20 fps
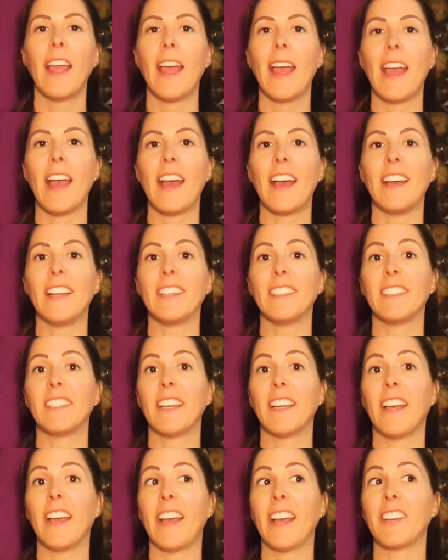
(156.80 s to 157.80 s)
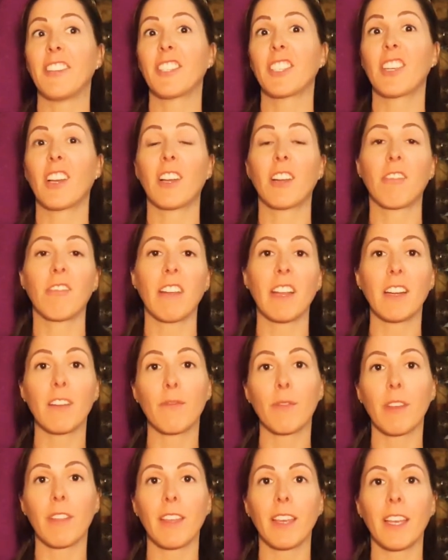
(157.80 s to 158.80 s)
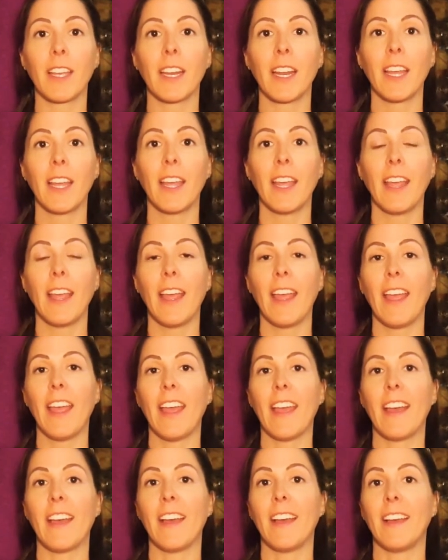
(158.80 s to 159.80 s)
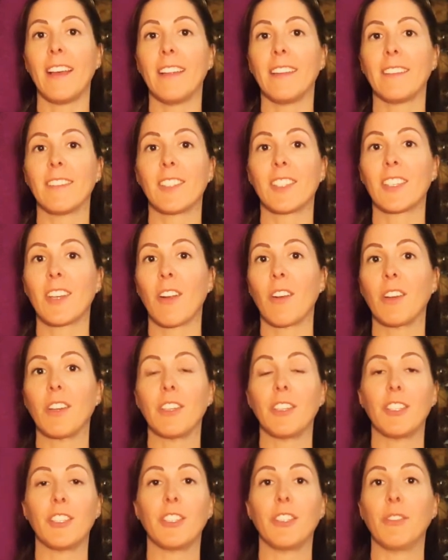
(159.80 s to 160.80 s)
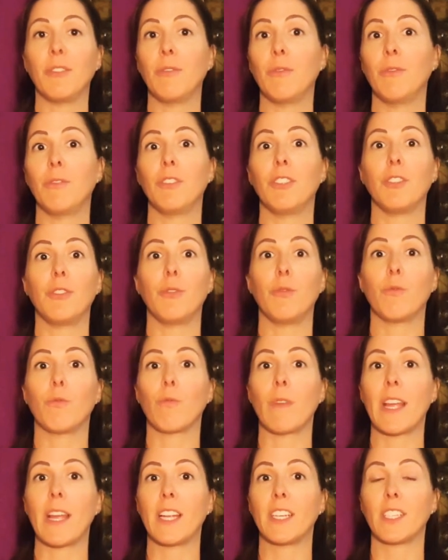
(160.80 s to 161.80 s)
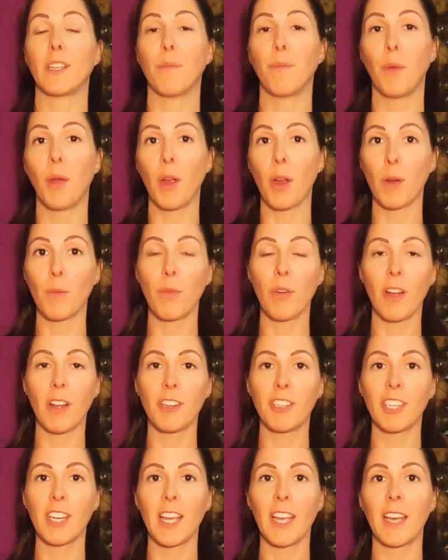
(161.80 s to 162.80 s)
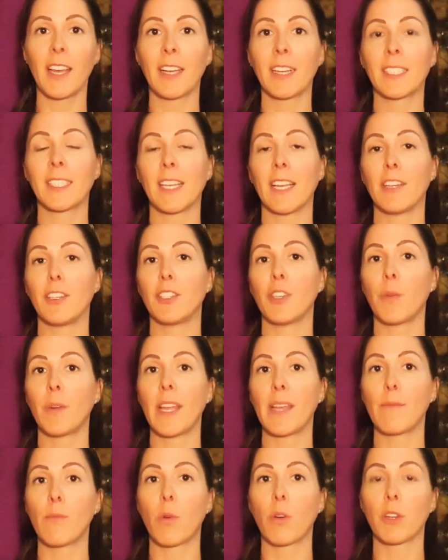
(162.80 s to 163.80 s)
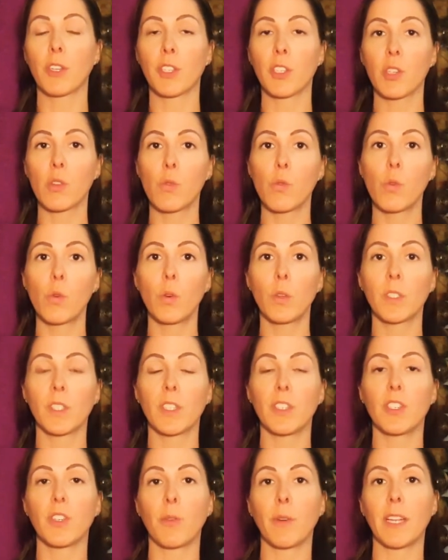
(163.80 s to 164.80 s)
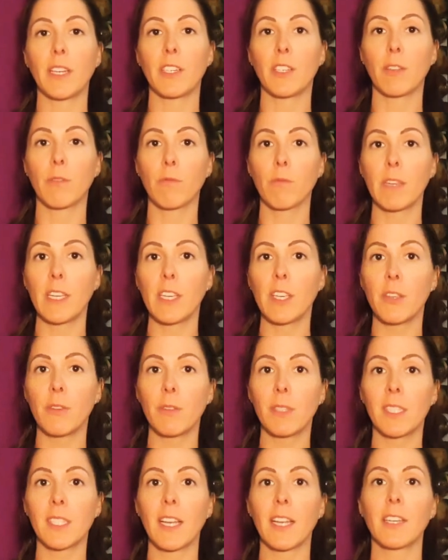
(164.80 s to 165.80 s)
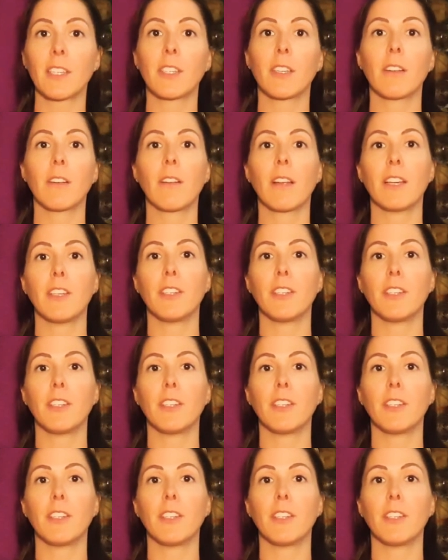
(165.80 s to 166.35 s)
and I just got creative with it and started to do random art projects and donate more to schools and donate to the reuse center